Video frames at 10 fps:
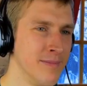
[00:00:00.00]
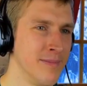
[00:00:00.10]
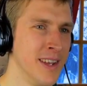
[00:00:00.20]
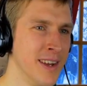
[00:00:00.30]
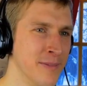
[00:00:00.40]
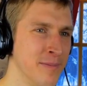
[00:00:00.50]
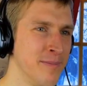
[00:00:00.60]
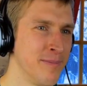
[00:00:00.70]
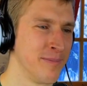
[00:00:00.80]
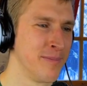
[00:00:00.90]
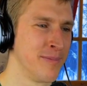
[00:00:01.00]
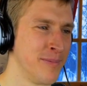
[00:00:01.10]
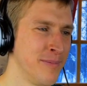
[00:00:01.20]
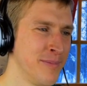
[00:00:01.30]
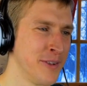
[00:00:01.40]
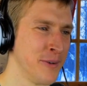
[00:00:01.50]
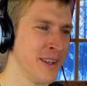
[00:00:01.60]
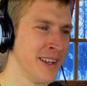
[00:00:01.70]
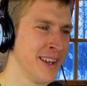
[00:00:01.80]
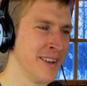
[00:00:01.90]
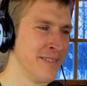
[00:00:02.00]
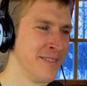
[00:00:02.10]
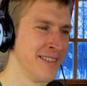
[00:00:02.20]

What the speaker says: Yeah. So we, I